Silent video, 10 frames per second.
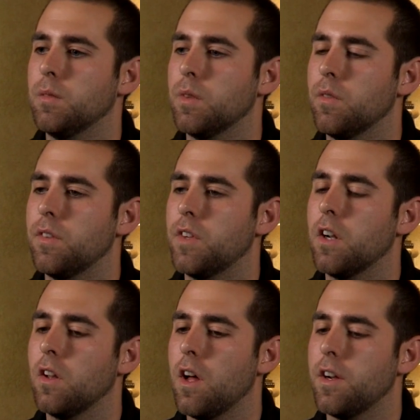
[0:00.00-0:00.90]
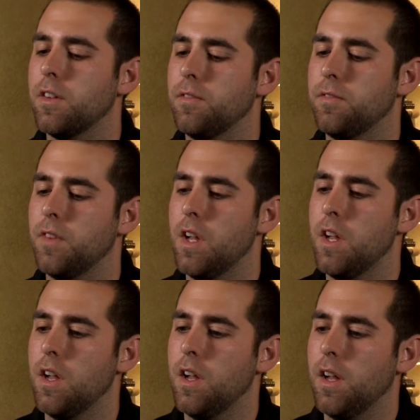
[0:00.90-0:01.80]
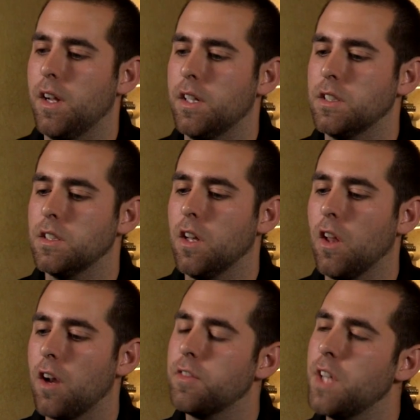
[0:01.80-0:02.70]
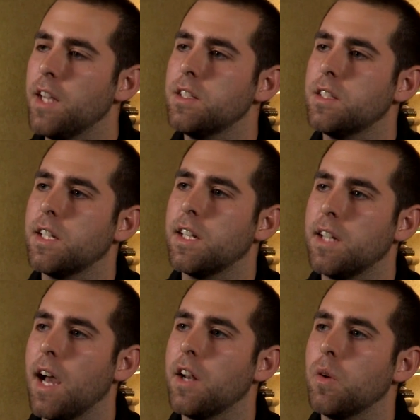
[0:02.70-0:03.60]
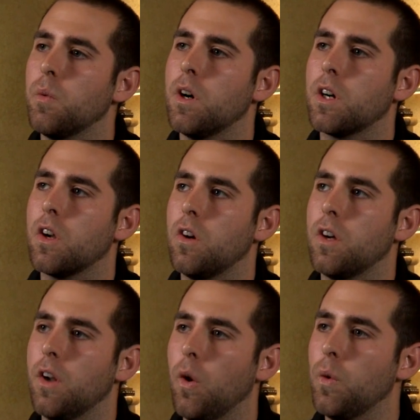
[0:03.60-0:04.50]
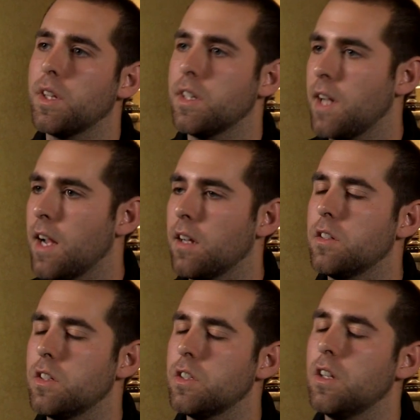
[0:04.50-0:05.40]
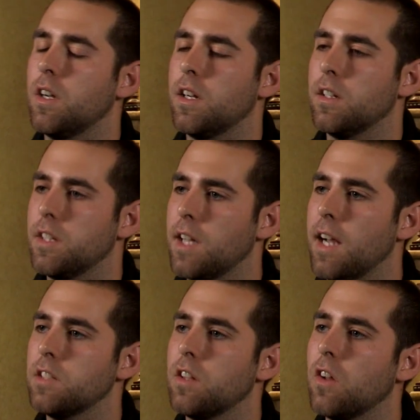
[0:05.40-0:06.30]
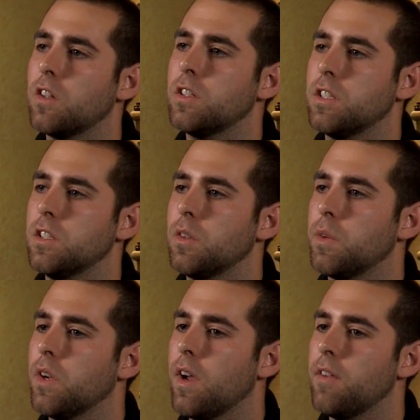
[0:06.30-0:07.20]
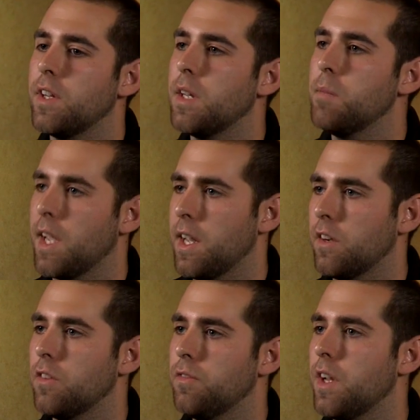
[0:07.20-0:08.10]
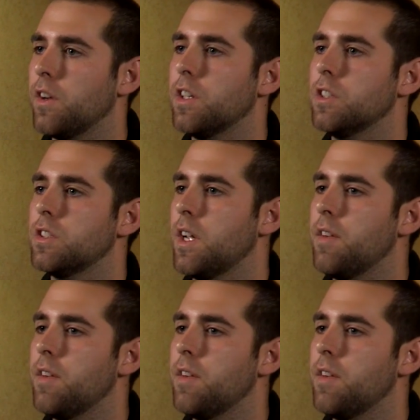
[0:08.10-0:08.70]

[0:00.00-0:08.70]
We've done a lot of testing and dyno work on holding the tightest tolerances, so we don't have any mechanical failures.